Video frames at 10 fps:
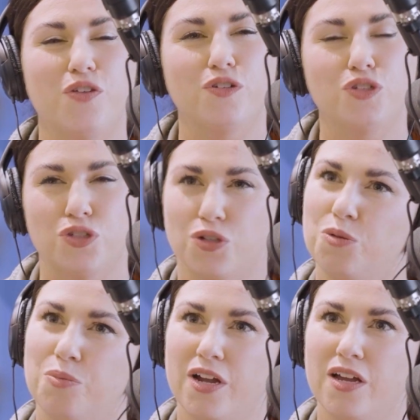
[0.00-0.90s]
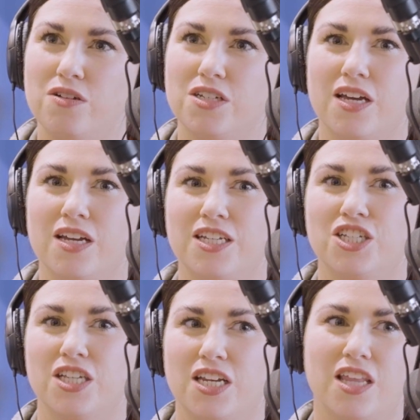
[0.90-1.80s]
You feel so proud, and it's
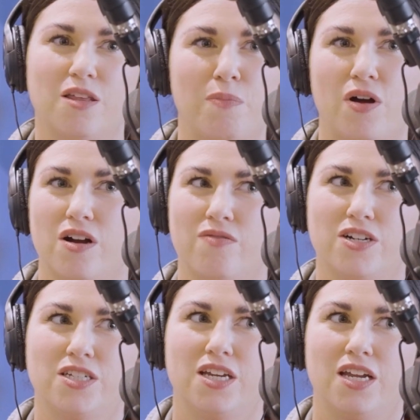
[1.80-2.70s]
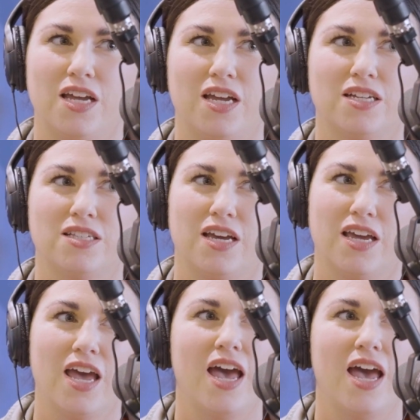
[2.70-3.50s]
just another part of our DNA. Is like,